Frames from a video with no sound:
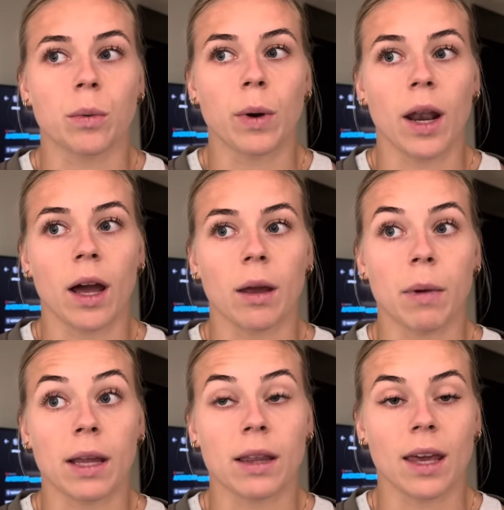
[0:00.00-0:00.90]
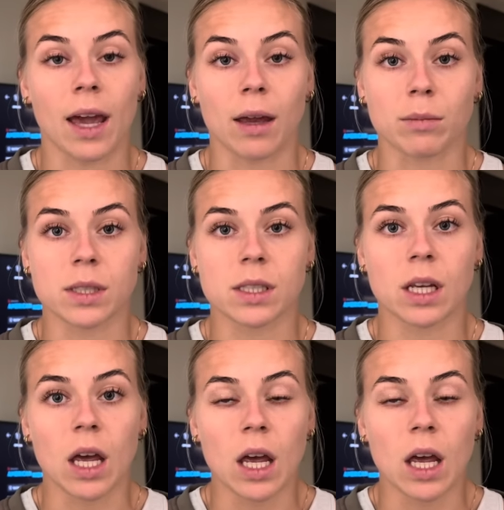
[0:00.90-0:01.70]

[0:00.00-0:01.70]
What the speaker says: when I made the games,